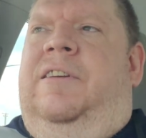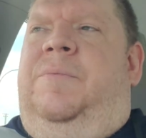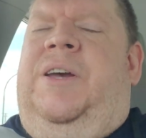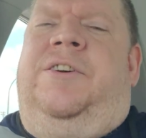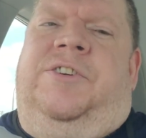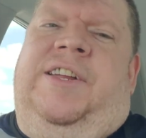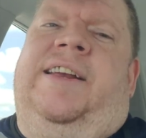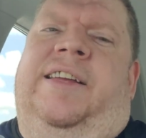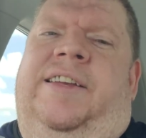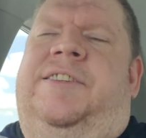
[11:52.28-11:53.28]
my
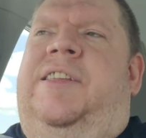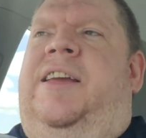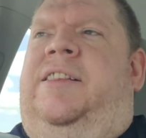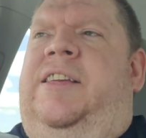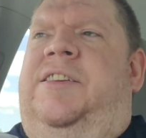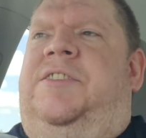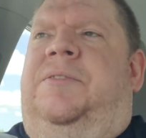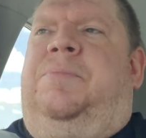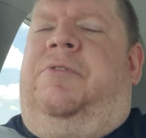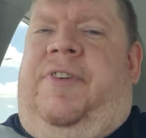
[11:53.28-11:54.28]
understanding is they at least
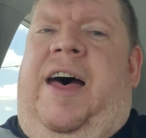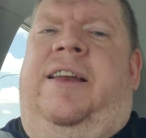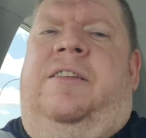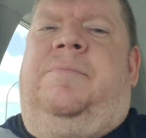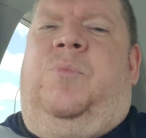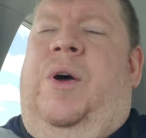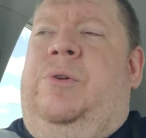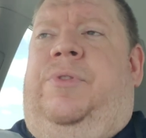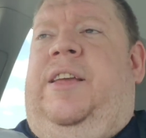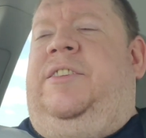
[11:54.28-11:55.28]
provide them,
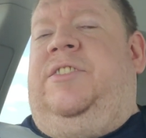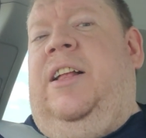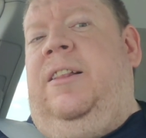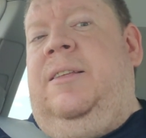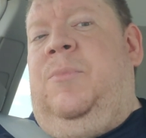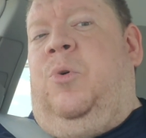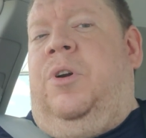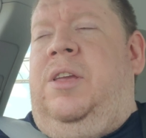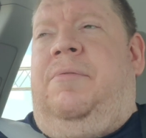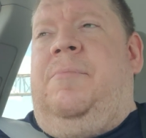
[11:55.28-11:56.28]
whether they sell them
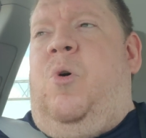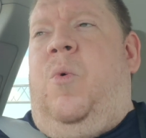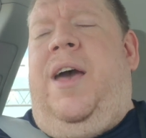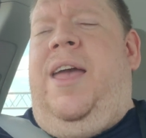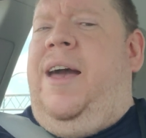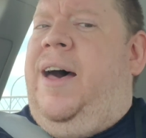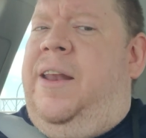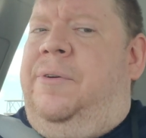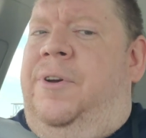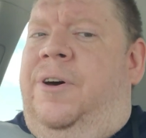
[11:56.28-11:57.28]
or give them away, I
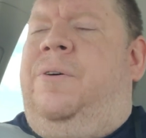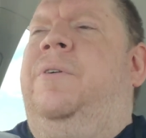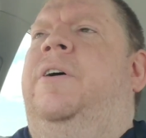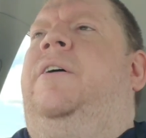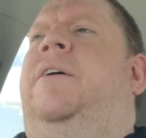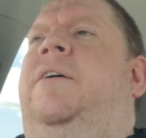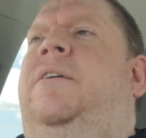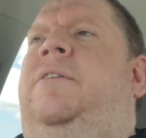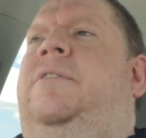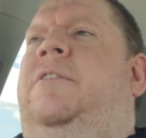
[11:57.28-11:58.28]
don't know.
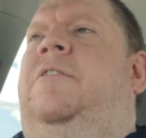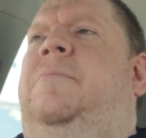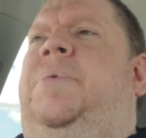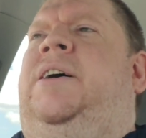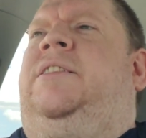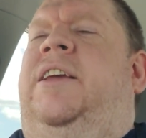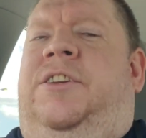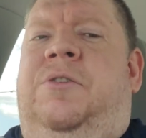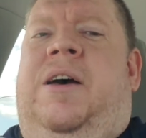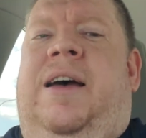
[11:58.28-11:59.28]
But they
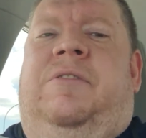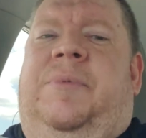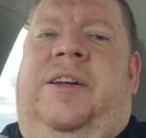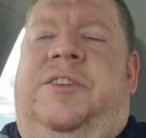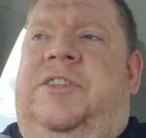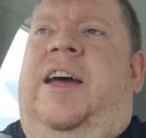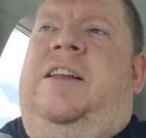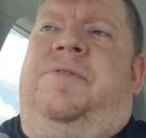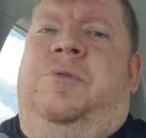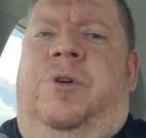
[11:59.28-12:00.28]
do have them on
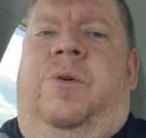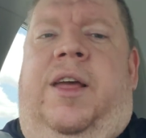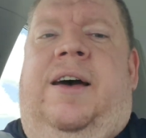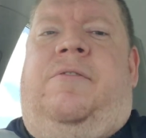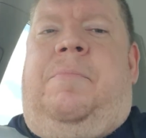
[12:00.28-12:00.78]
site if you don't have a